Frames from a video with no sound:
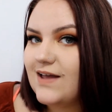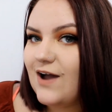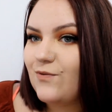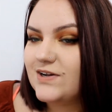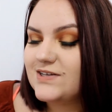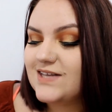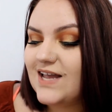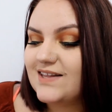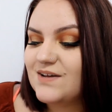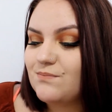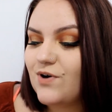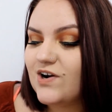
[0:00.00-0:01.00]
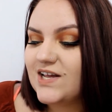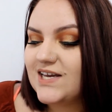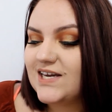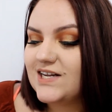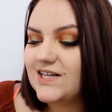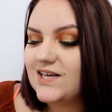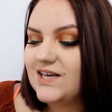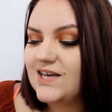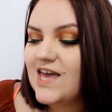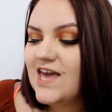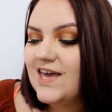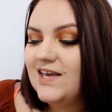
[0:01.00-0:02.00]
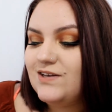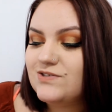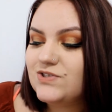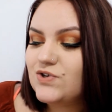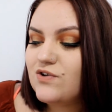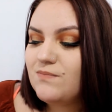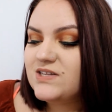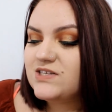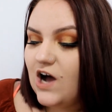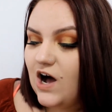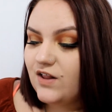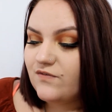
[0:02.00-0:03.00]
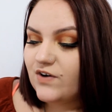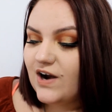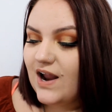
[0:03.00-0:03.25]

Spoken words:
I want to say Lombardy, Italy. He soon meets Oliver,